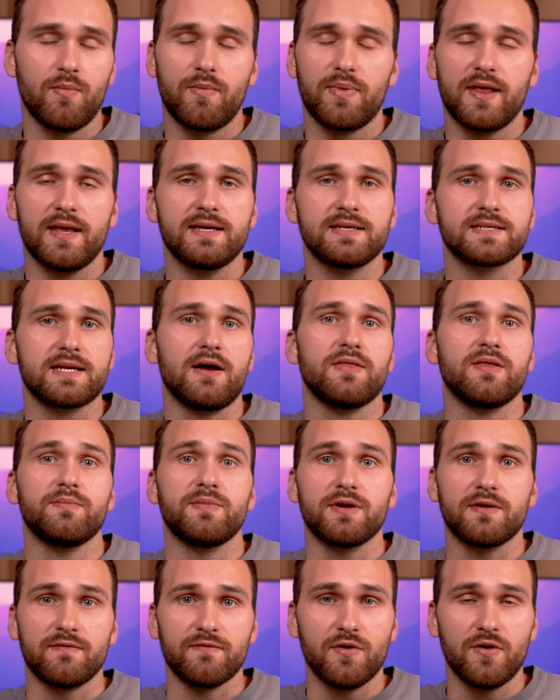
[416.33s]
place out in the
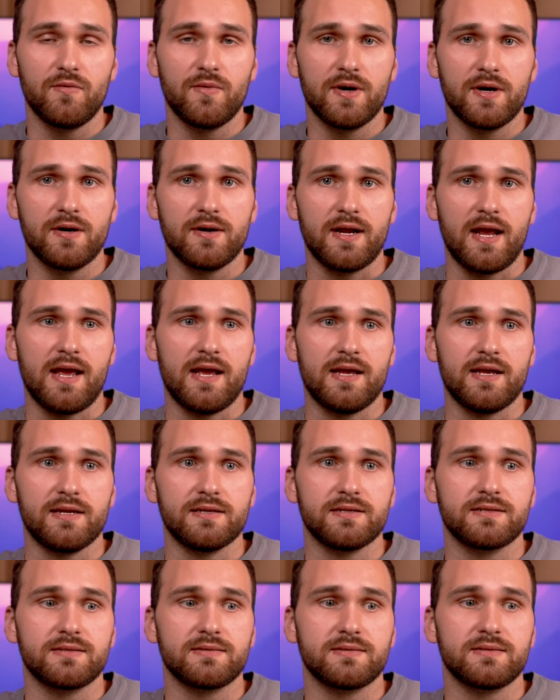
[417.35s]
middle of nowhere
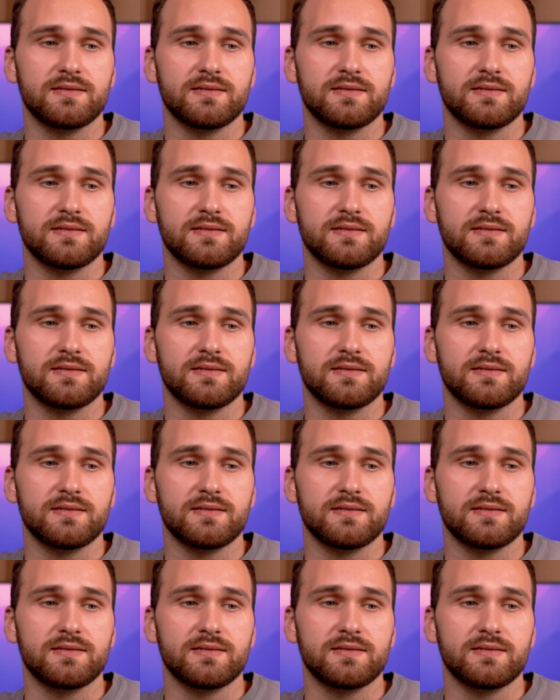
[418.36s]
and